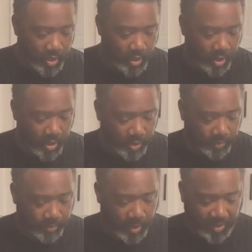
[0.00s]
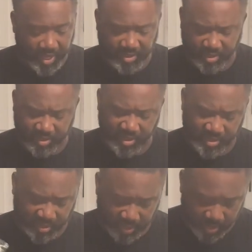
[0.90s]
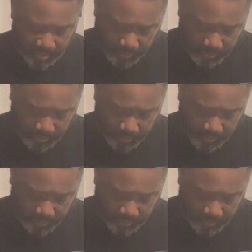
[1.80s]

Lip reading: I'm guessing this is a cleaner.